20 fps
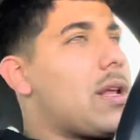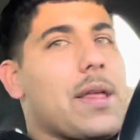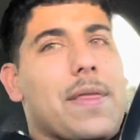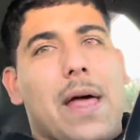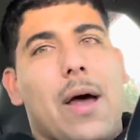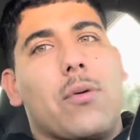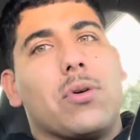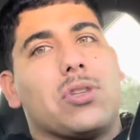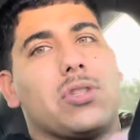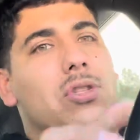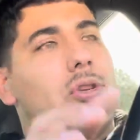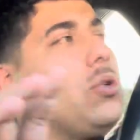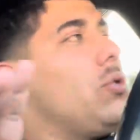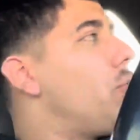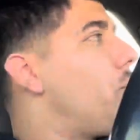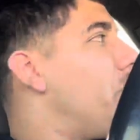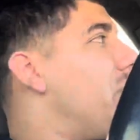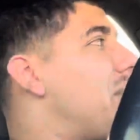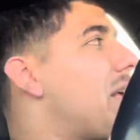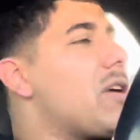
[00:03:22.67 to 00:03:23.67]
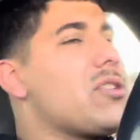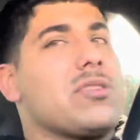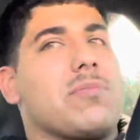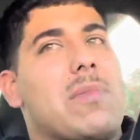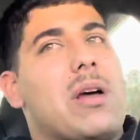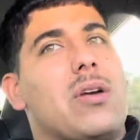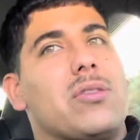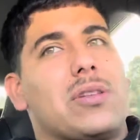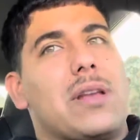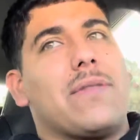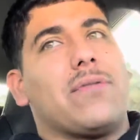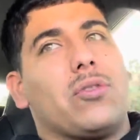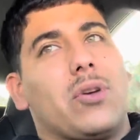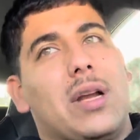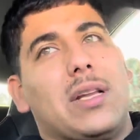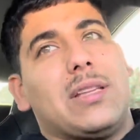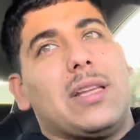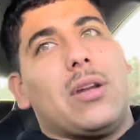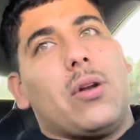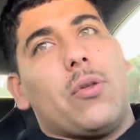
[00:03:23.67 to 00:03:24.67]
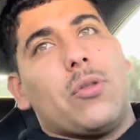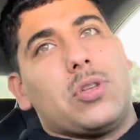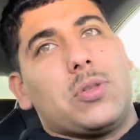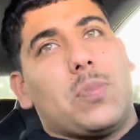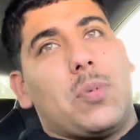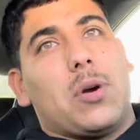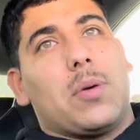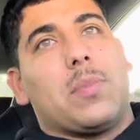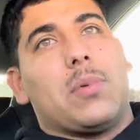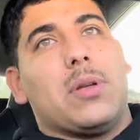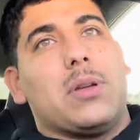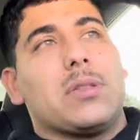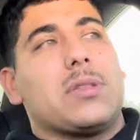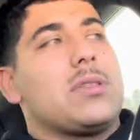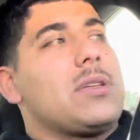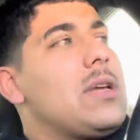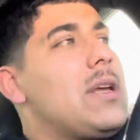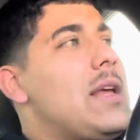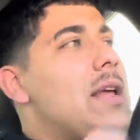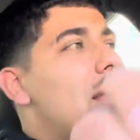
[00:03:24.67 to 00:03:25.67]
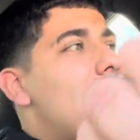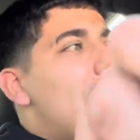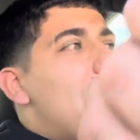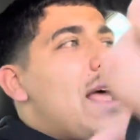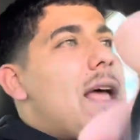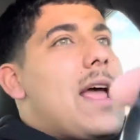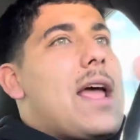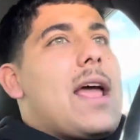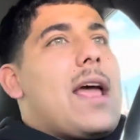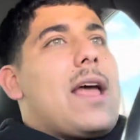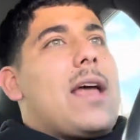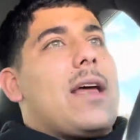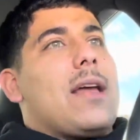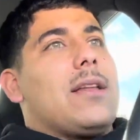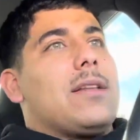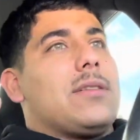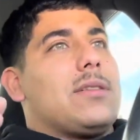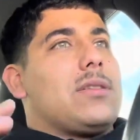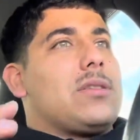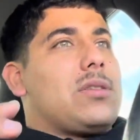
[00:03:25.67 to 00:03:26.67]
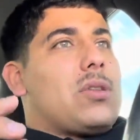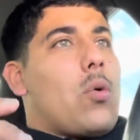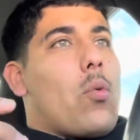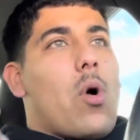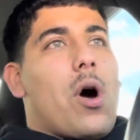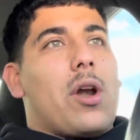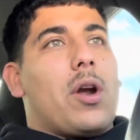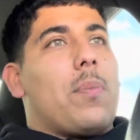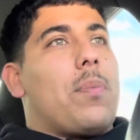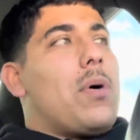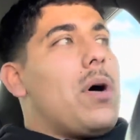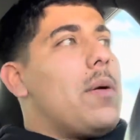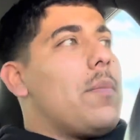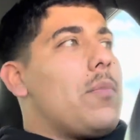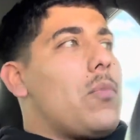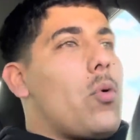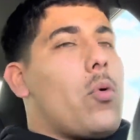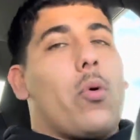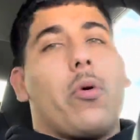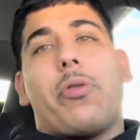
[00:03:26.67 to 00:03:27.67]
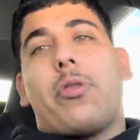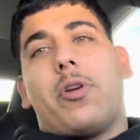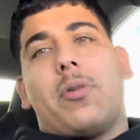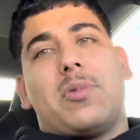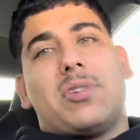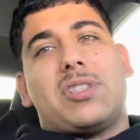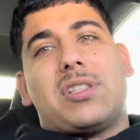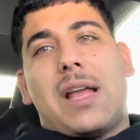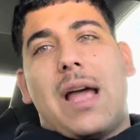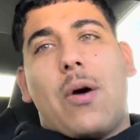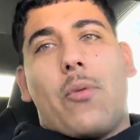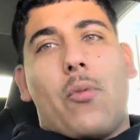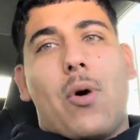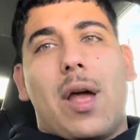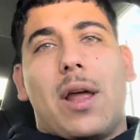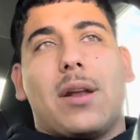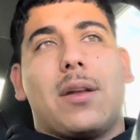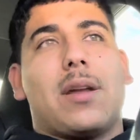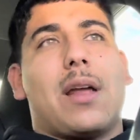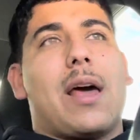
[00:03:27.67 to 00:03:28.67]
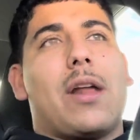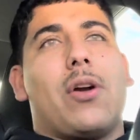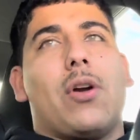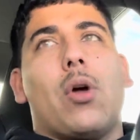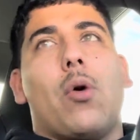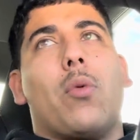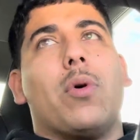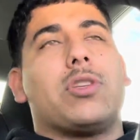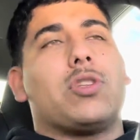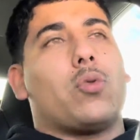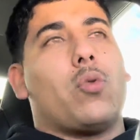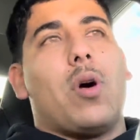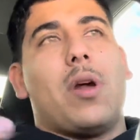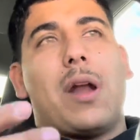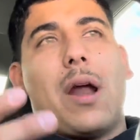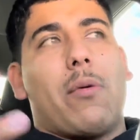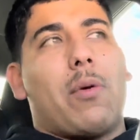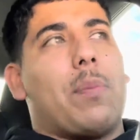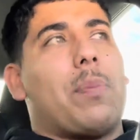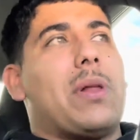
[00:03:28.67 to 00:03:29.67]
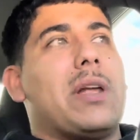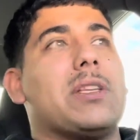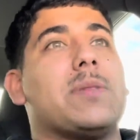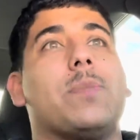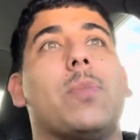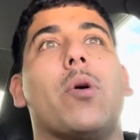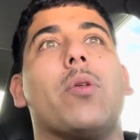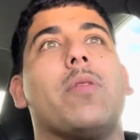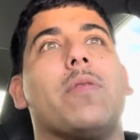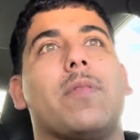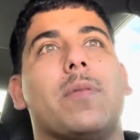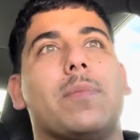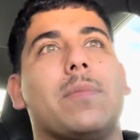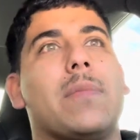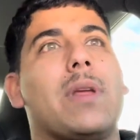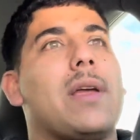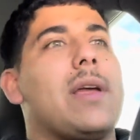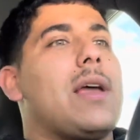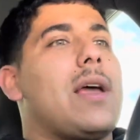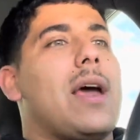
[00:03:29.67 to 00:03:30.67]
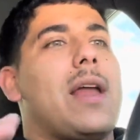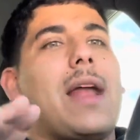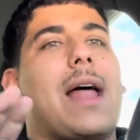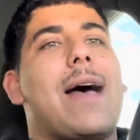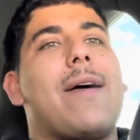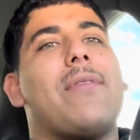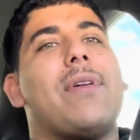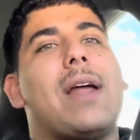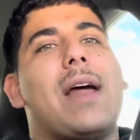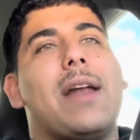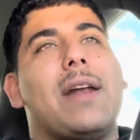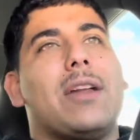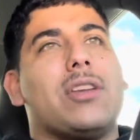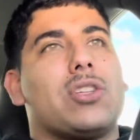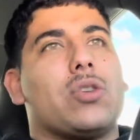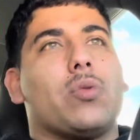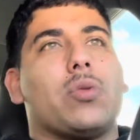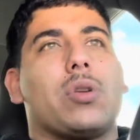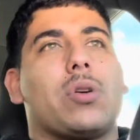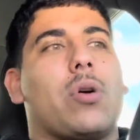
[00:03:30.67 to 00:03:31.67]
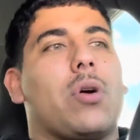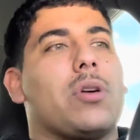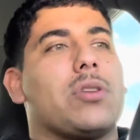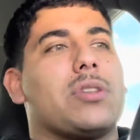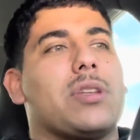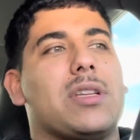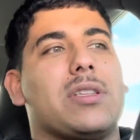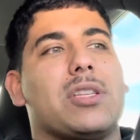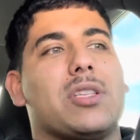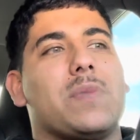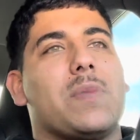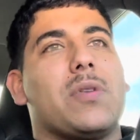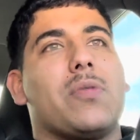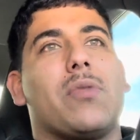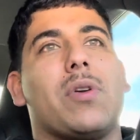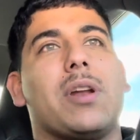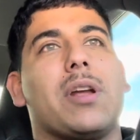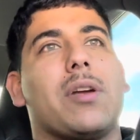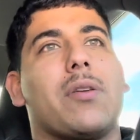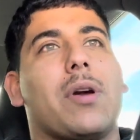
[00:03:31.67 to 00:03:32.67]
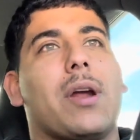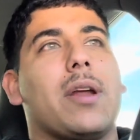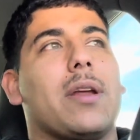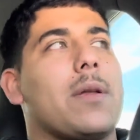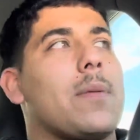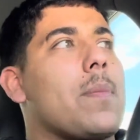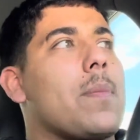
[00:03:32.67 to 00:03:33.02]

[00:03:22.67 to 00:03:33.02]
And that was 3,000 miles after I did all the spark plugs. And the water pump or thermostat went. I don't know which one. I replaced both of them. And I haven't had an issue with the car since. It's been running great.